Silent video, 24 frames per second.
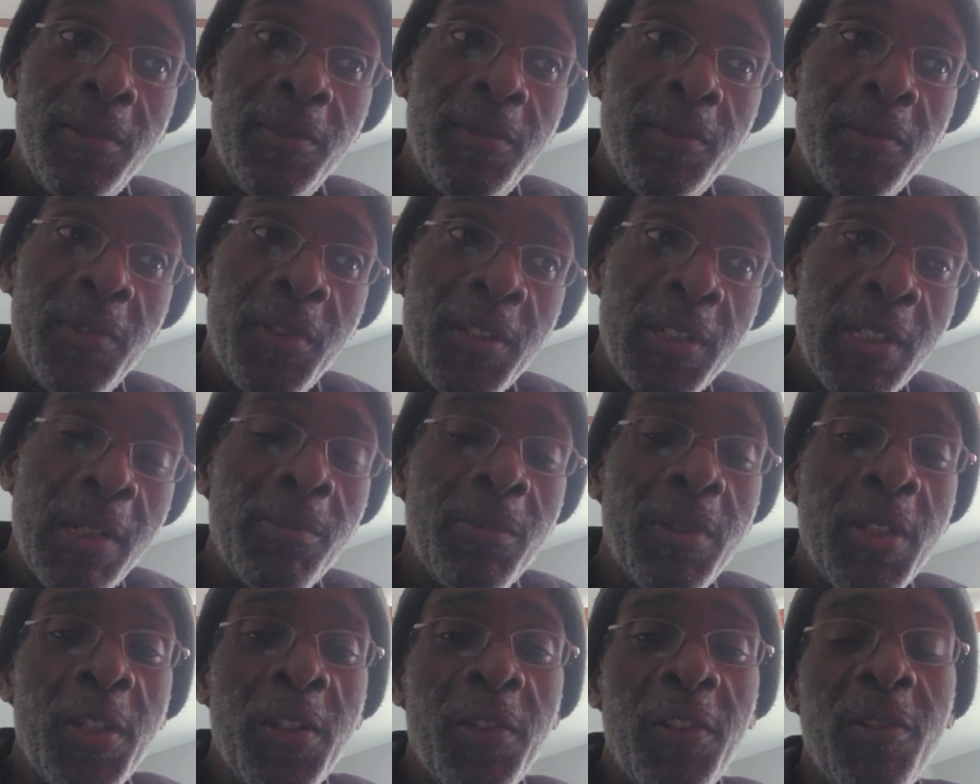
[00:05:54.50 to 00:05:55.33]

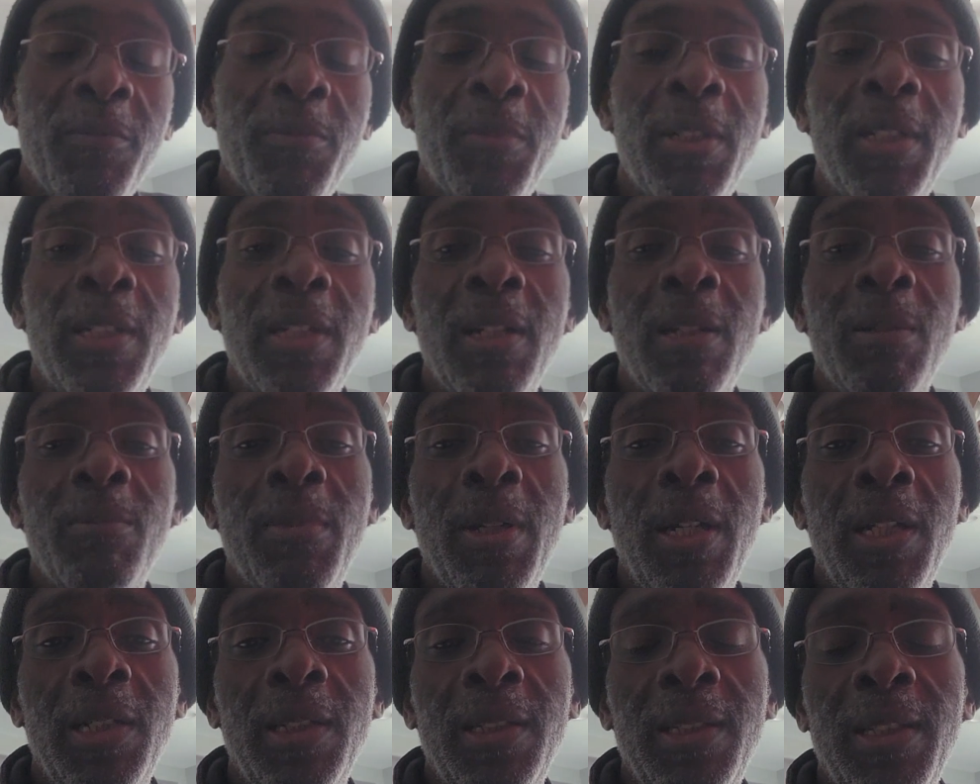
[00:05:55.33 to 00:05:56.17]
something should have been done
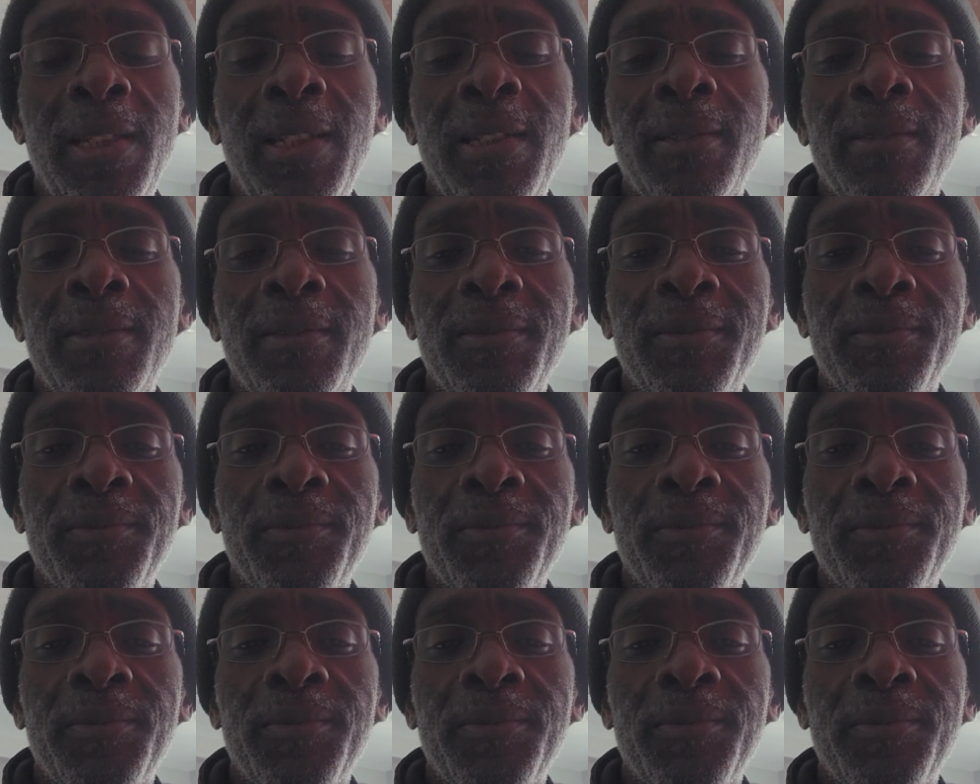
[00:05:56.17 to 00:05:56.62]
about it then.